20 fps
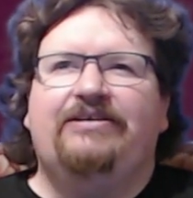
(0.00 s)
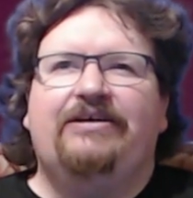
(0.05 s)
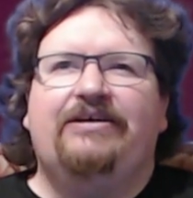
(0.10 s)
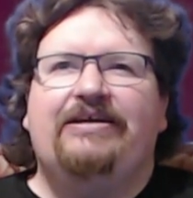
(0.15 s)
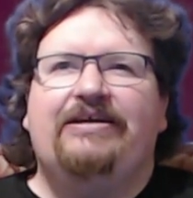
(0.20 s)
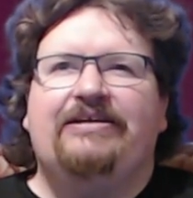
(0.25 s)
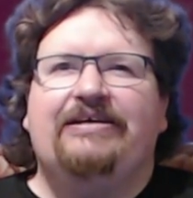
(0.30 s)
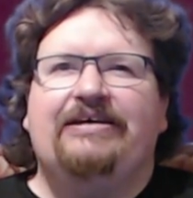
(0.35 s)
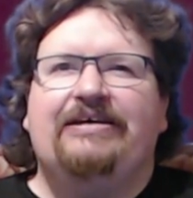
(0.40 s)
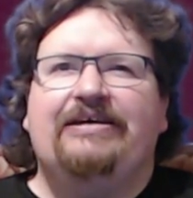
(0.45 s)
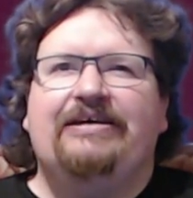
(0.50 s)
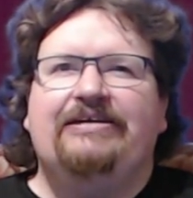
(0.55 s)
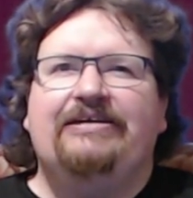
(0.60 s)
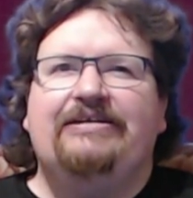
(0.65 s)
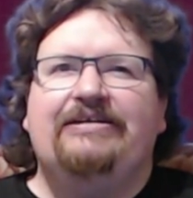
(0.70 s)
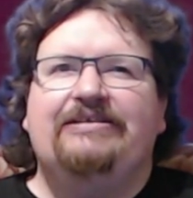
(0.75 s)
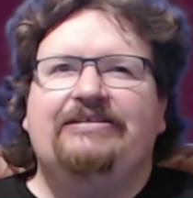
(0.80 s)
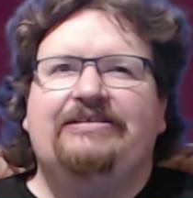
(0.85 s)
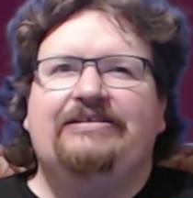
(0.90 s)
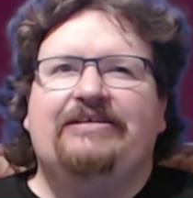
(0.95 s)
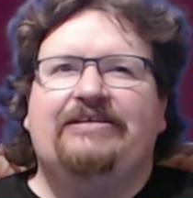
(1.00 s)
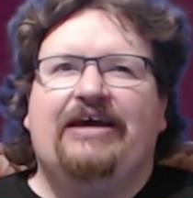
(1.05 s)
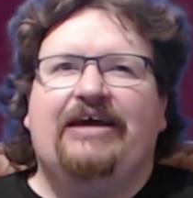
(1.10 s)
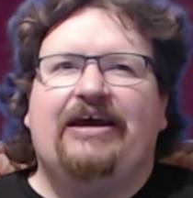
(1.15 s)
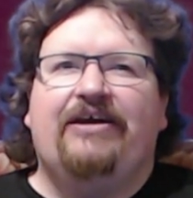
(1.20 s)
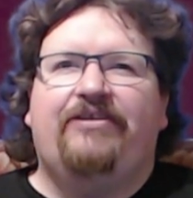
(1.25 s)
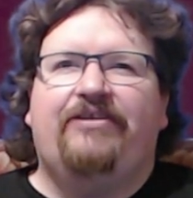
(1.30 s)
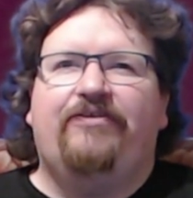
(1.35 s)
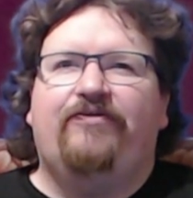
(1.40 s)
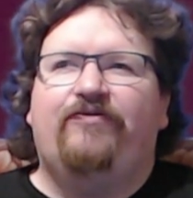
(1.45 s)
it is
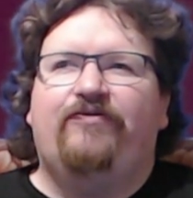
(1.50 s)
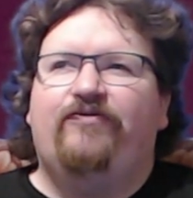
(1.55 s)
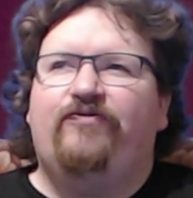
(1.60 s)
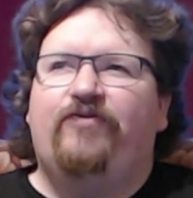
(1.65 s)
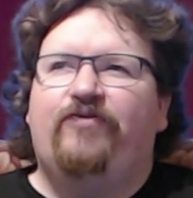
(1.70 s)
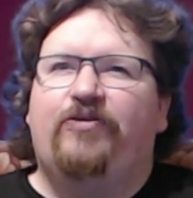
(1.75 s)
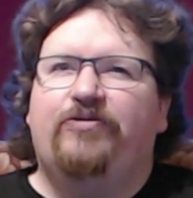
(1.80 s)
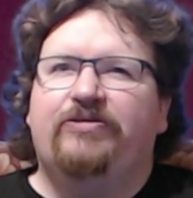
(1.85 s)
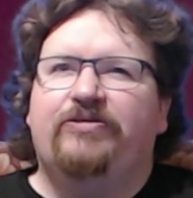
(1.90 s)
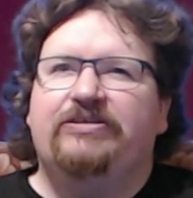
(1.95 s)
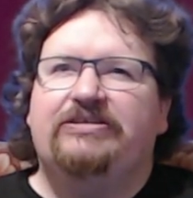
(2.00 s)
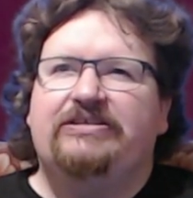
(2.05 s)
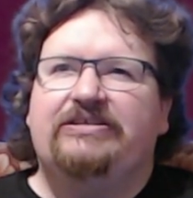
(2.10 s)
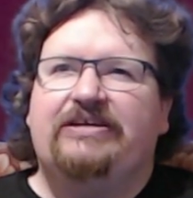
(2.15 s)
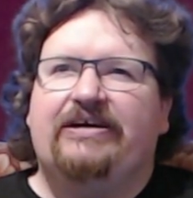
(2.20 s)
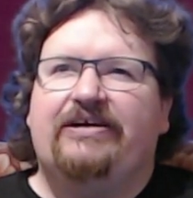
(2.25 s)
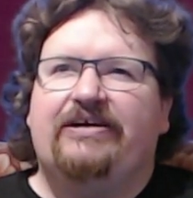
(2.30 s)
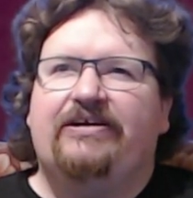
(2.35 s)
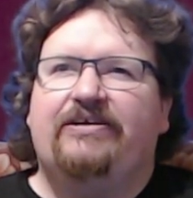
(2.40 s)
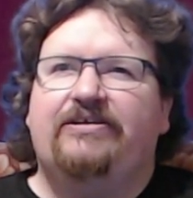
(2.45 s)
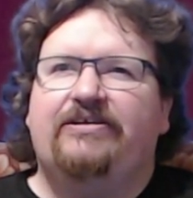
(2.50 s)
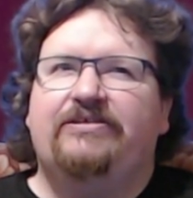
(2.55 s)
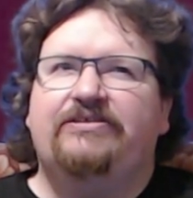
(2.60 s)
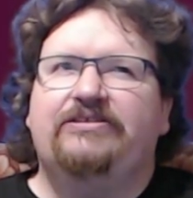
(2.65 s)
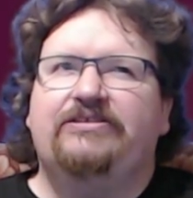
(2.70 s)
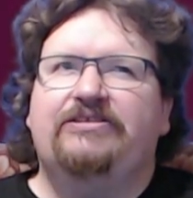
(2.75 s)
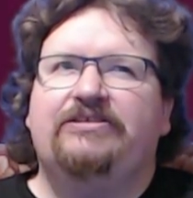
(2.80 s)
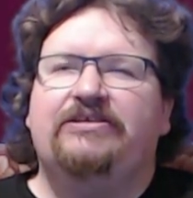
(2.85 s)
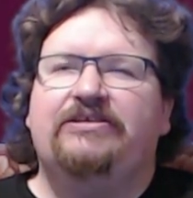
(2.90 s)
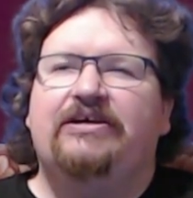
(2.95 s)
at 4
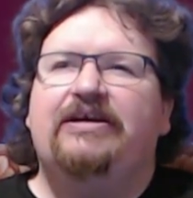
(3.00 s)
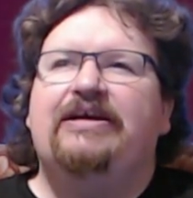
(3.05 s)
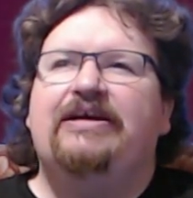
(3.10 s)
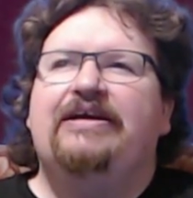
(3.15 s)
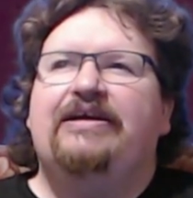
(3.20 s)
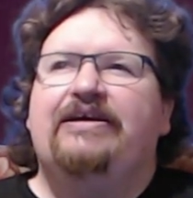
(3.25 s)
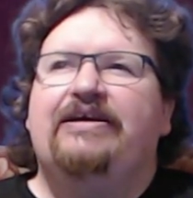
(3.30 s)
stars